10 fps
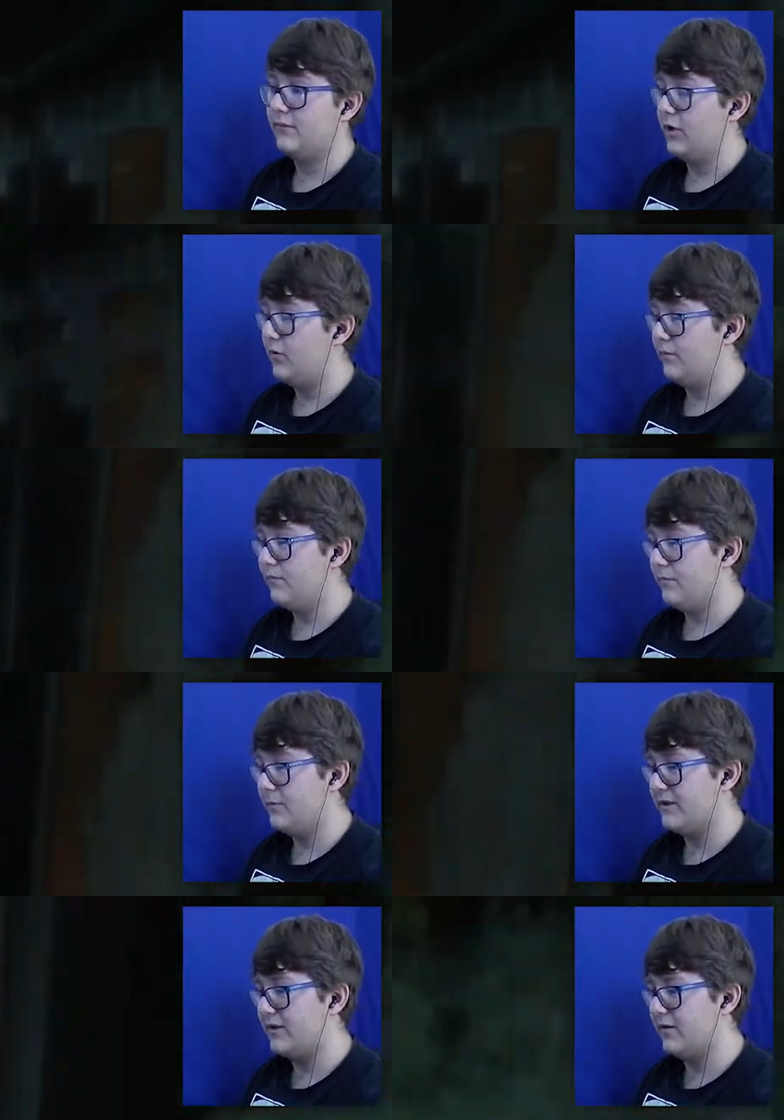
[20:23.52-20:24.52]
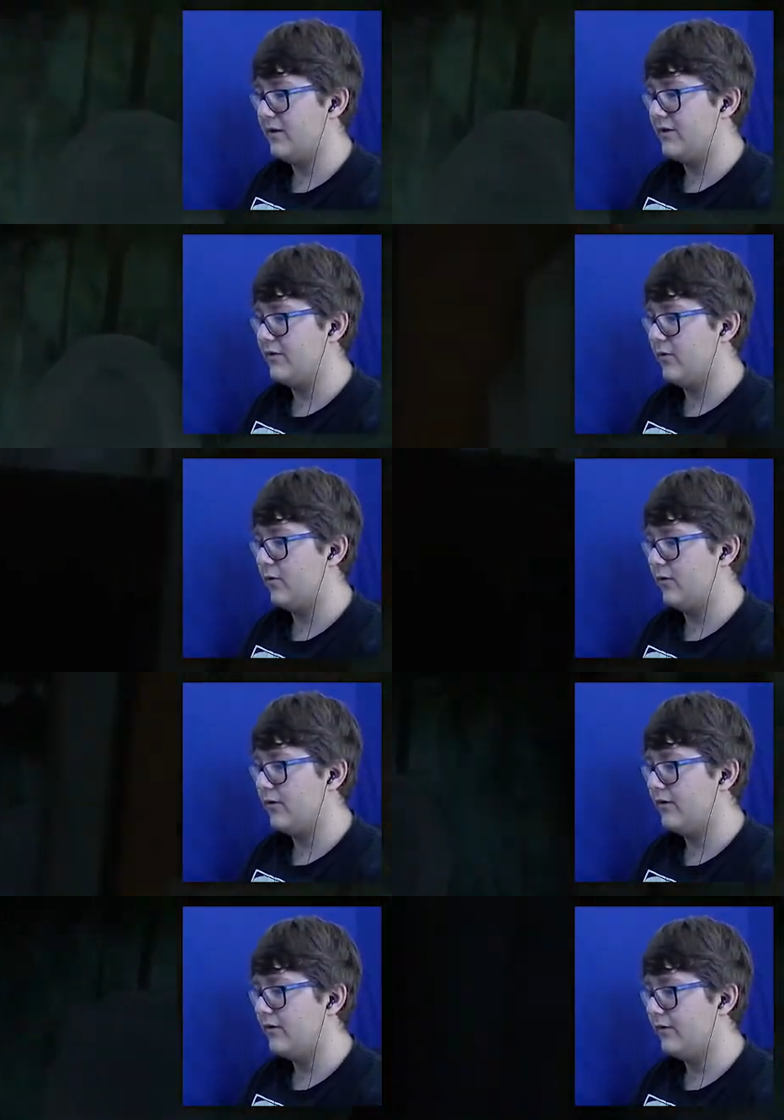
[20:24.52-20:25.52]
Nope, nobody's gonna want you,
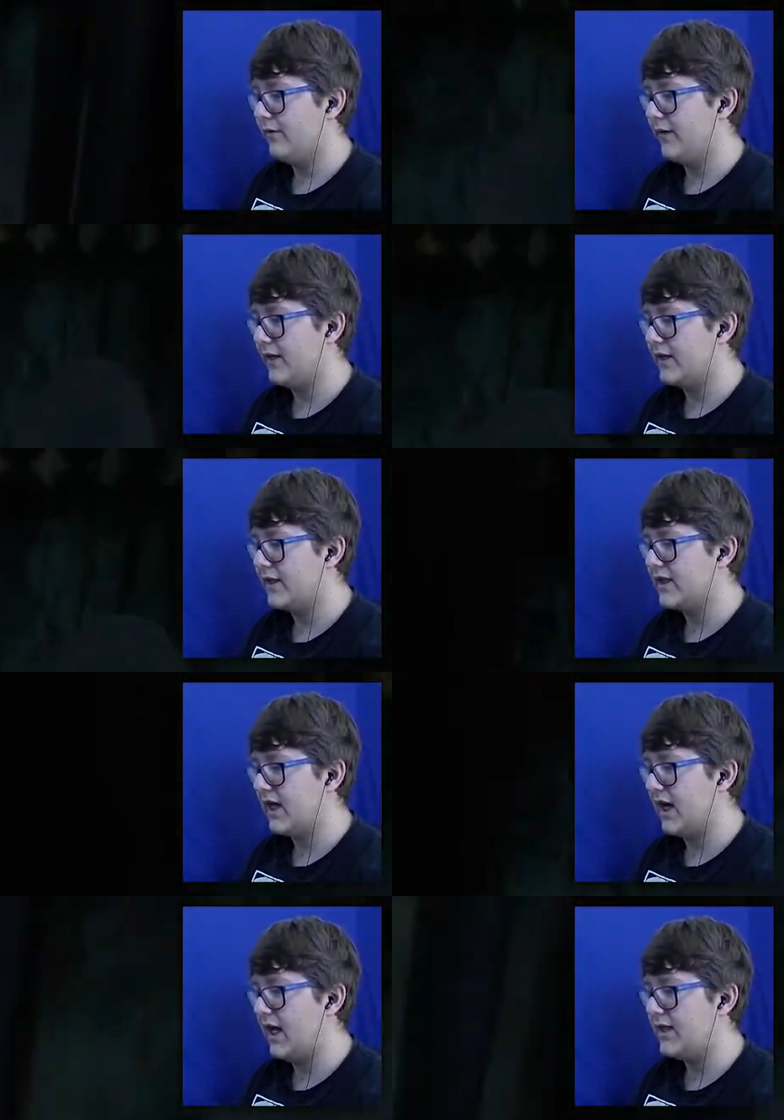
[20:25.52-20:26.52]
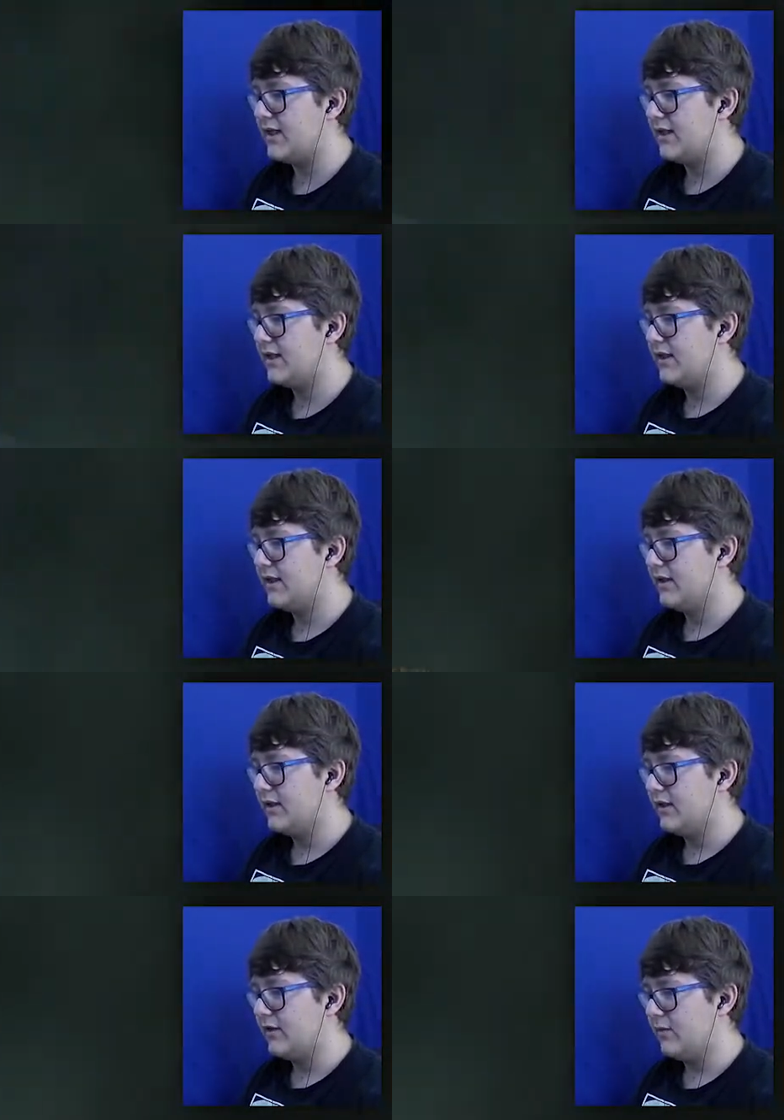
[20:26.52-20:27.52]
whore. Fucking slut.
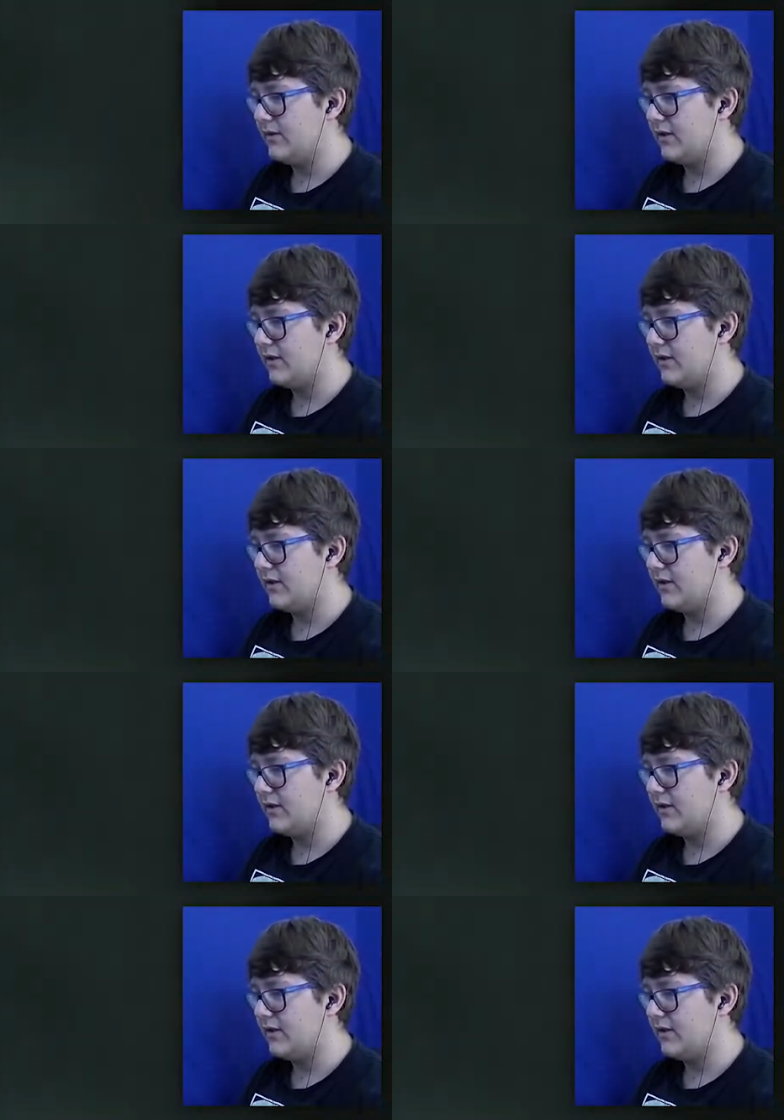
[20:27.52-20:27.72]
Nobody's